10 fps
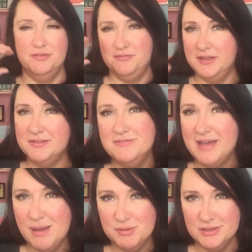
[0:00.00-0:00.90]
fit and
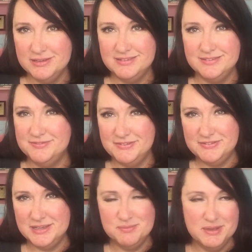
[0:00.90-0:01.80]
fabulous in
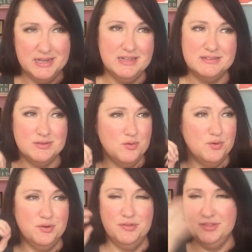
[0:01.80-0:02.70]
15 minutes
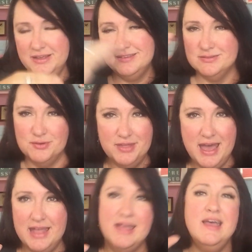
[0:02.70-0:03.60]
or this or
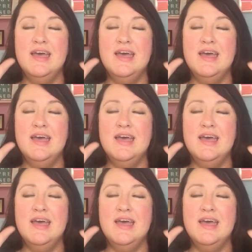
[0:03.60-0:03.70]
that